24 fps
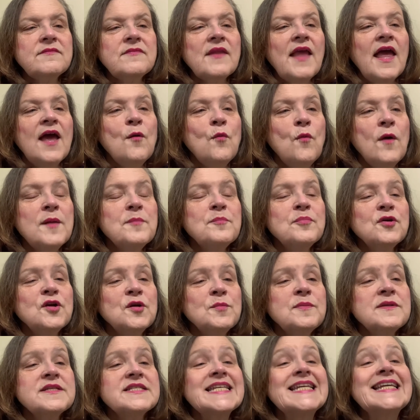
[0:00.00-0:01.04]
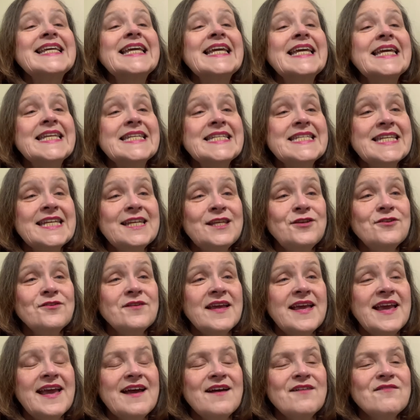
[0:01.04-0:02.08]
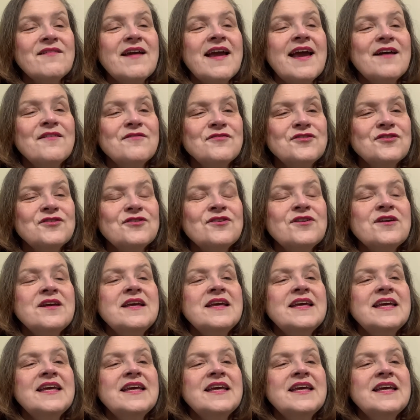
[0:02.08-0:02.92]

and what purpose it can continue to have after